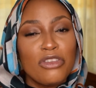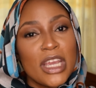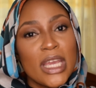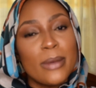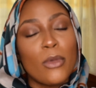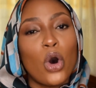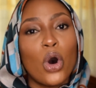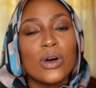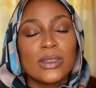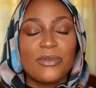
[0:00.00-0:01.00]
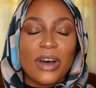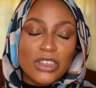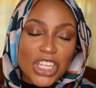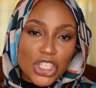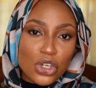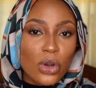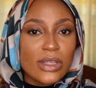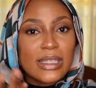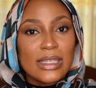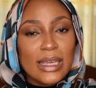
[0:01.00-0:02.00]
cream or some foundation or
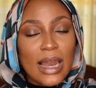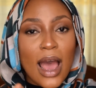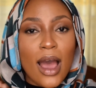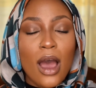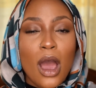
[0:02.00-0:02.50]
concealer.